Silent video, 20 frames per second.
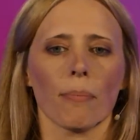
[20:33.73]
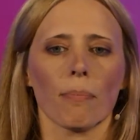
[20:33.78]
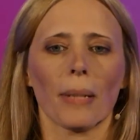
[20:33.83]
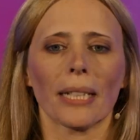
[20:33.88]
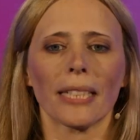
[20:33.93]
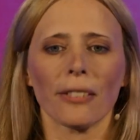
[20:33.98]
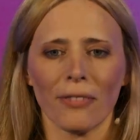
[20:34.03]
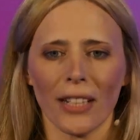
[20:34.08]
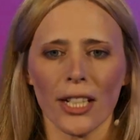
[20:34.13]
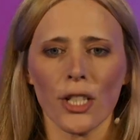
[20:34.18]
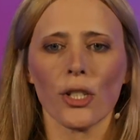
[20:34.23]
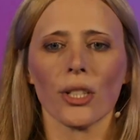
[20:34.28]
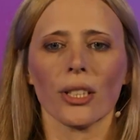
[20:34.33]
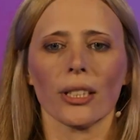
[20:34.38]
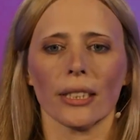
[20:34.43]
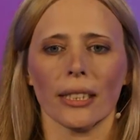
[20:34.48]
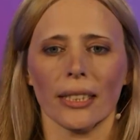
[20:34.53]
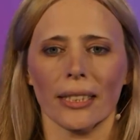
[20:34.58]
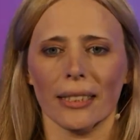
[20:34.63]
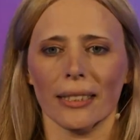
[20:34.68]
but
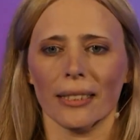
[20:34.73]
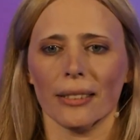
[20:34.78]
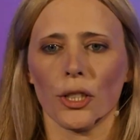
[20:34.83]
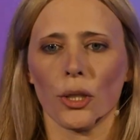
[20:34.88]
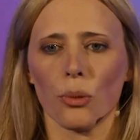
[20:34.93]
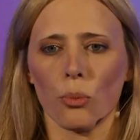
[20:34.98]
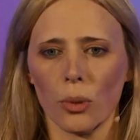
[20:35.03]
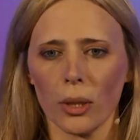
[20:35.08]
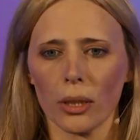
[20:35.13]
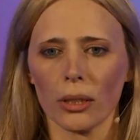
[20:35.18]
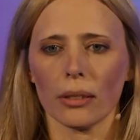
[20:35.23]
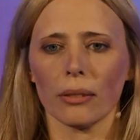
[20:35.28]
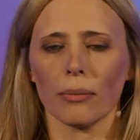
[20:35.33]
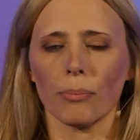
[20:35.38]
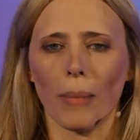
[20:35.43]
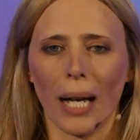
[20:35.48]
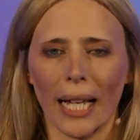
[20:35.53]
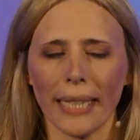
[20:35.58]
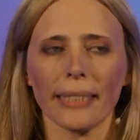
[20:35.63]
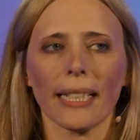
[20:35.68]
eventually you
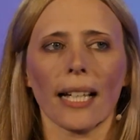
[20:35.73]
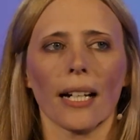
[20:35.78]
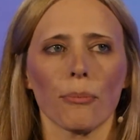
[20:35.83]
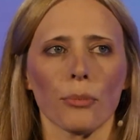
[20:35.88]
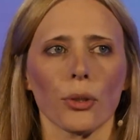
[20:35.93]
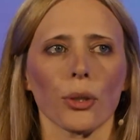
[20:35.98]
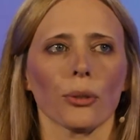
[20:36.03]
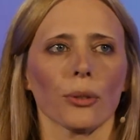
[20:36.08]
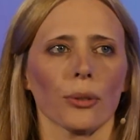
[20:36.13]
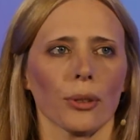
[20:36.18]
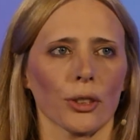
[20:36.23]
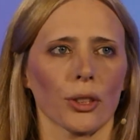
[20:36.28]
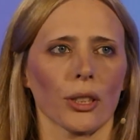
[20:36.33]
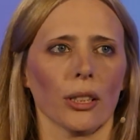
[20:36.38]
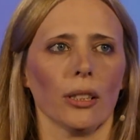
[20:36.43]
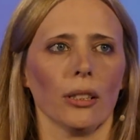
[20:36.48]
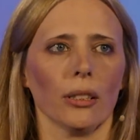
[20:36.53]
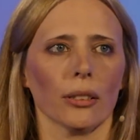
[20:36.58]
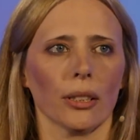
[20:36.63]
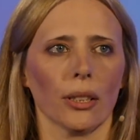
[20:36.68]
might come to a
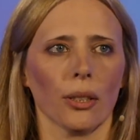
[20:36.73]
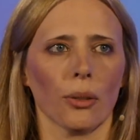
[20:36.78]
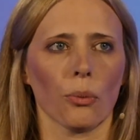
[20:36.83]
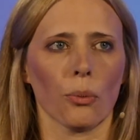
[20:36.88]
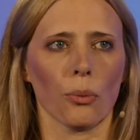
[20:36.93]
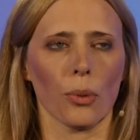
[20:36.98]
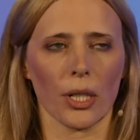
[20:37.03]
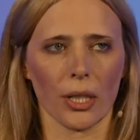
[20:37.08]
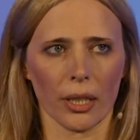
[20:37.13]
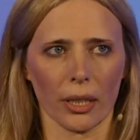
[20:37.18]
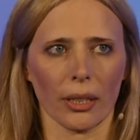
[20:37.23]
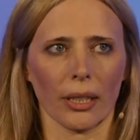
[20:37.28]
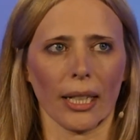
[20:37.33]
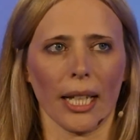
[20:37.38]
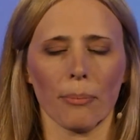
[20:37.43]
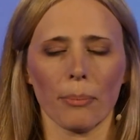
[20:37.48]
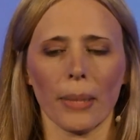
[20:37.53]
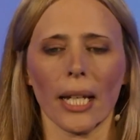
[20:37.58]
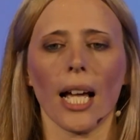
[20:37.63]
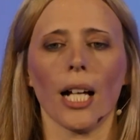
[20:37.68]
result which
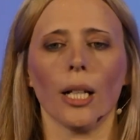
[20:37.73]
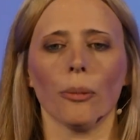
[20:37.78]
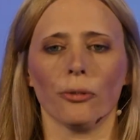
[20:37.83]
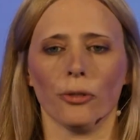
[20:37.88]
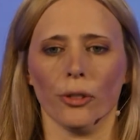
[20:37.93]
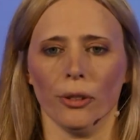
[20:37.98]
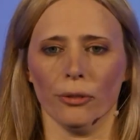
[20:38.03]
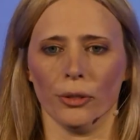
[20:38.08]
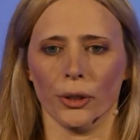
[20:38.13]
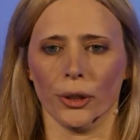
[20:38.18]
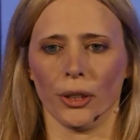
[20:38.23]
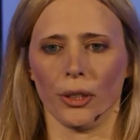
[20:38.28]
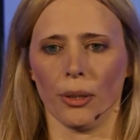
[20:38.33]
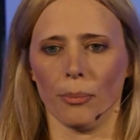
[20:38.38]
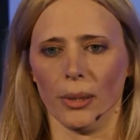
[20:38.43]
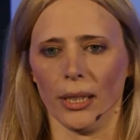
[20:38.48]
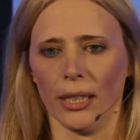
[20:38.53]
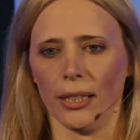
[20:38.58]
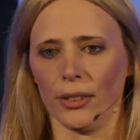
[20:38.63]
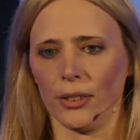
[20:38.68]
can be helpful for your
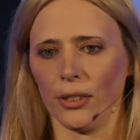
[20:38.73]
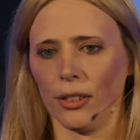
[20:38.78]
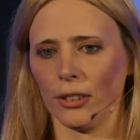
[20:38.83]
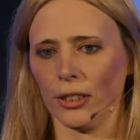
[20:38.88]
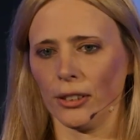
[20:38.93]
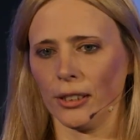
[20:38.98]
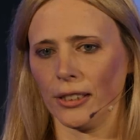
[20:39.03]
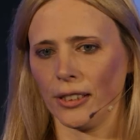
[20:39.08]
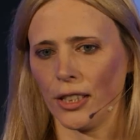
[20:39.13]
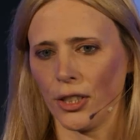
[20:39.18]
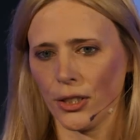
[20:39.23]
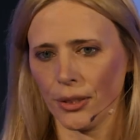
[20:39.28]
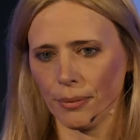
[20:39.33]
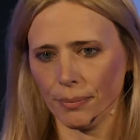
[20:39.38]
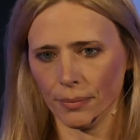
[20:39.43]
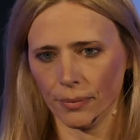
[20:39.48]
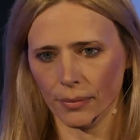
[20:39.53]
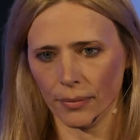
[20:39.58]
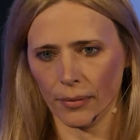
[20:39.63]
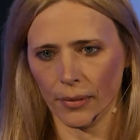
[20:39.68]
compliance
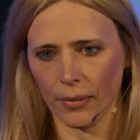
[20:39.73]
organization.